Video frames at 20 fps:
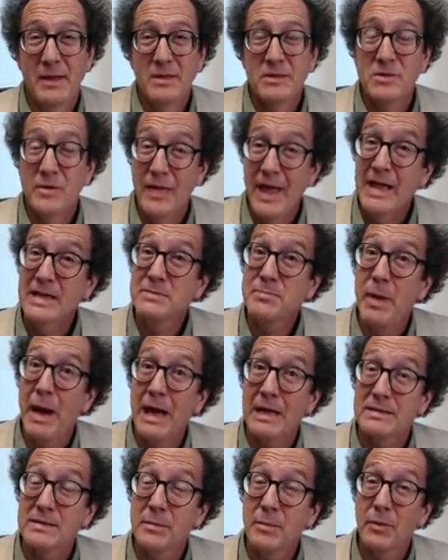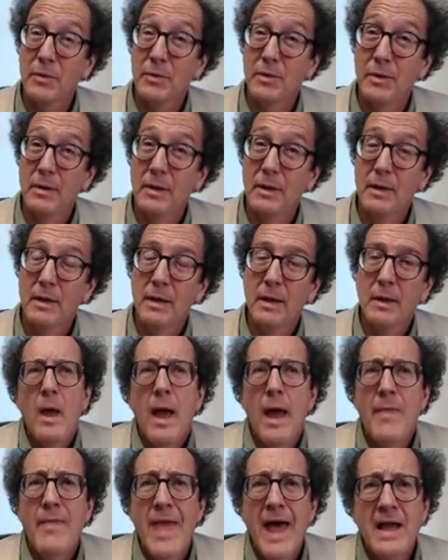So that's possible,
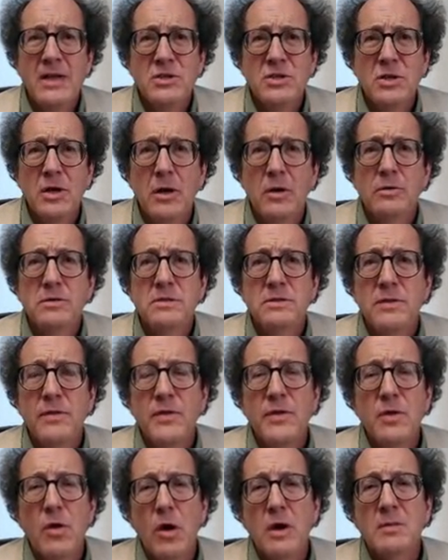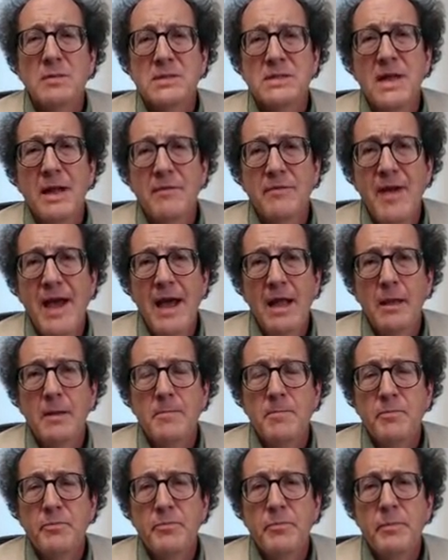and that shows that the argument's not valid.
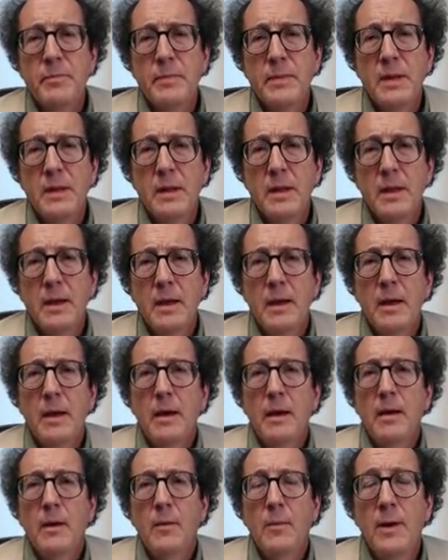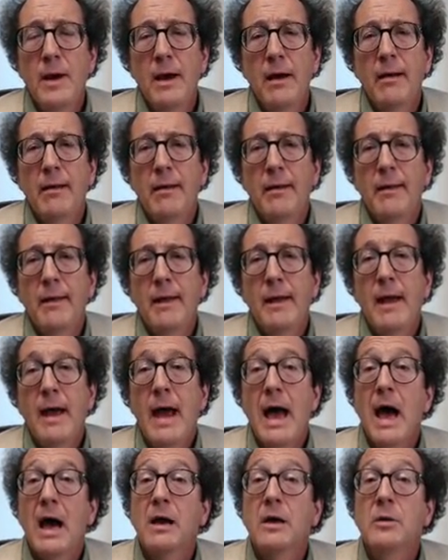Well,
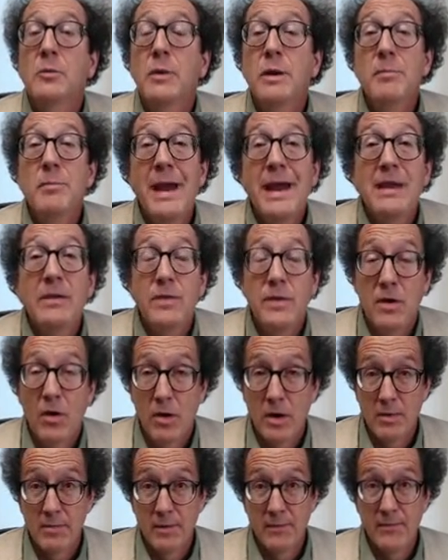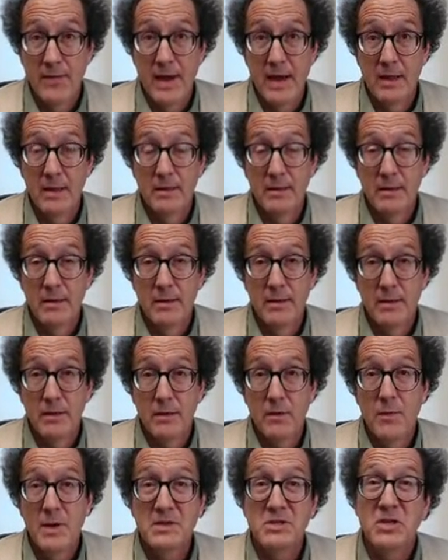how can we make the argument valid?
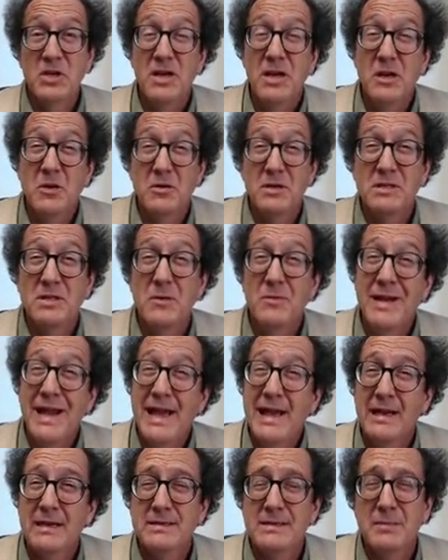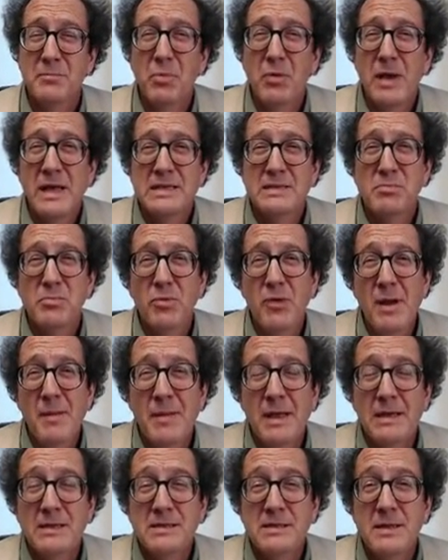The question here is, can we add a suppressed
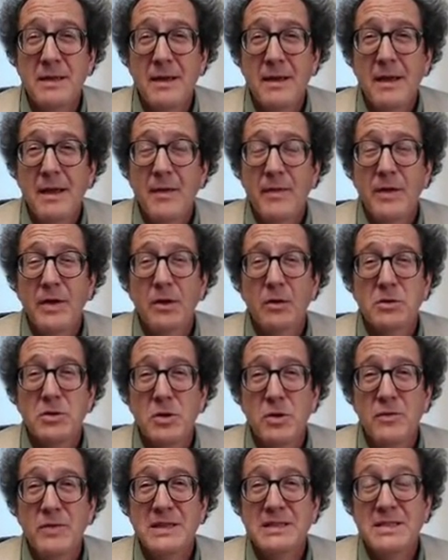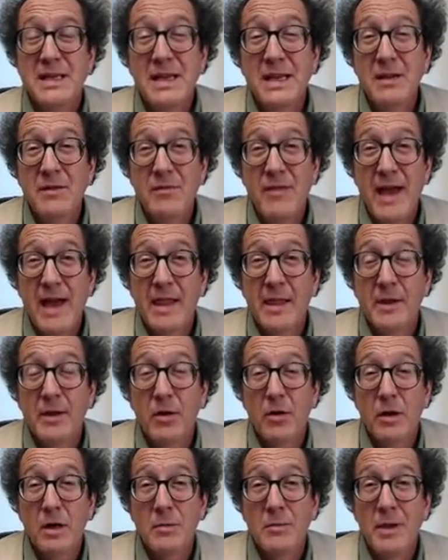premise that'll turn this invalid
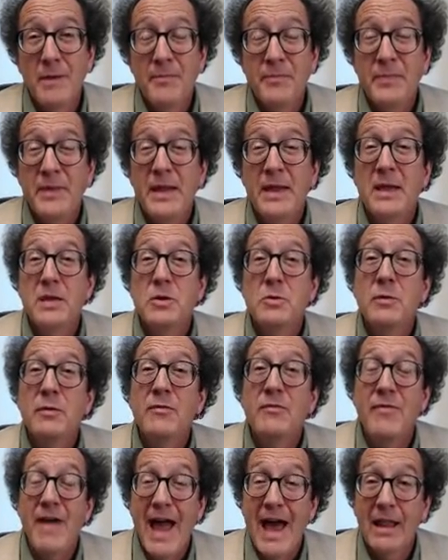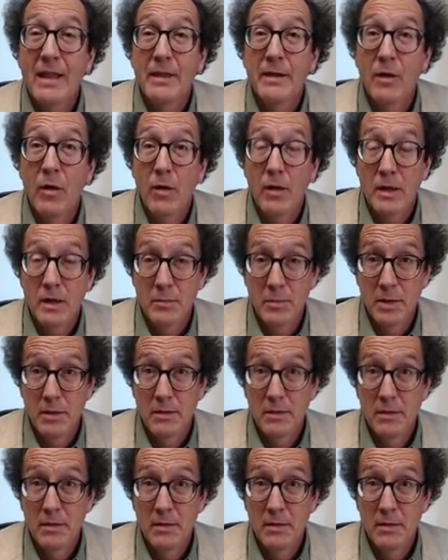argument into a valid argument?